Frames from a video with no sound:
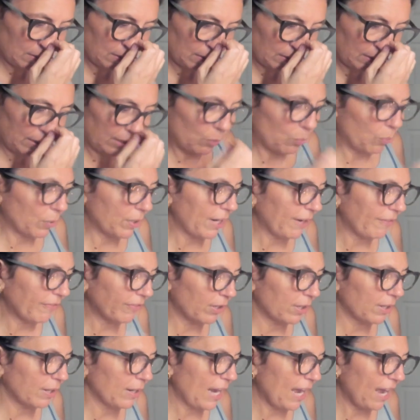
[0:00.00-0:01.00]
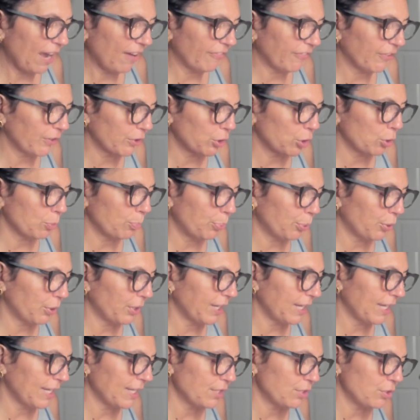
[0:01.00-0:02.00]
Like whatever effort you
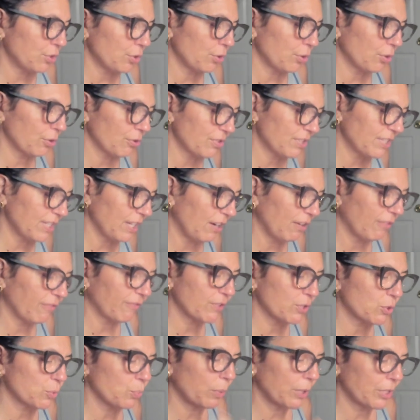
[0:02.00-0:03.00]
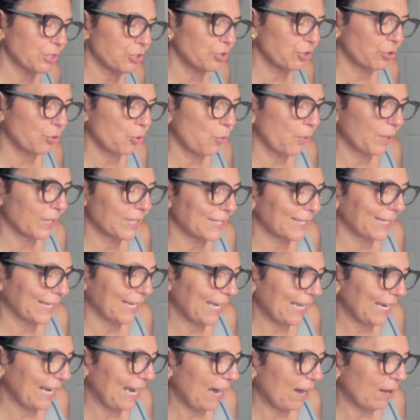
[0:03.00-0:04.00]
put into yourself is what you're going to
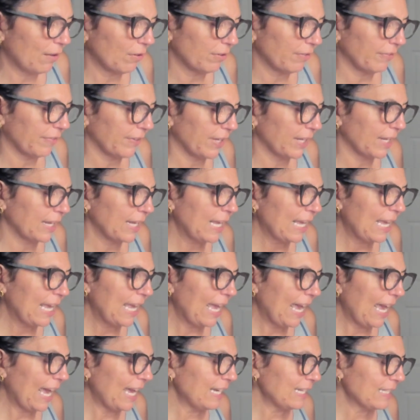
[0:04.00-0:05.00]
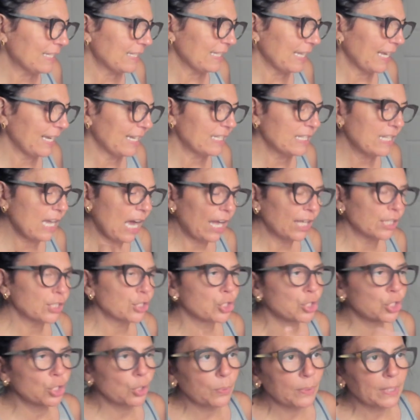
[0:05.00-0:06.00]
get out of it. And it's like
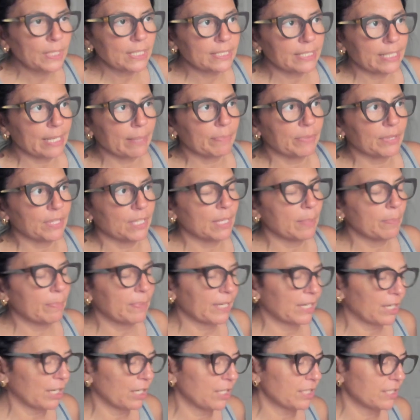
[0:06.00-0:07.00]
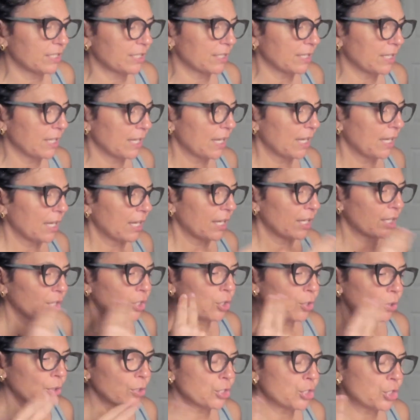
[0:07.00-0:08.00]
not doing something because
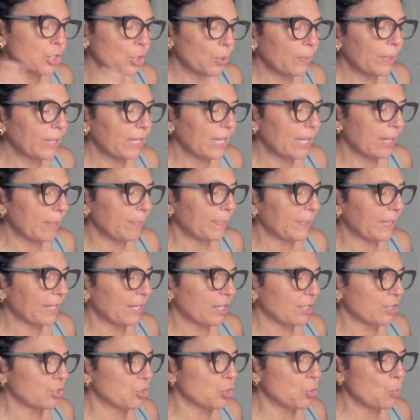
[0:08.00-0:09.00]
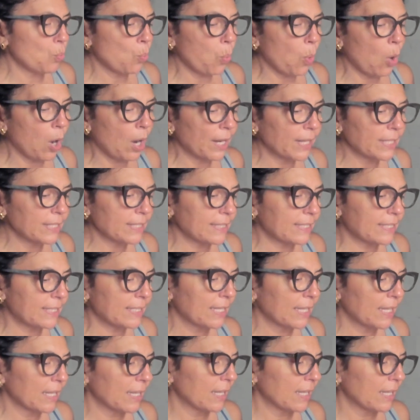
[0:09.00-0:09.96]
you're doing it because you want,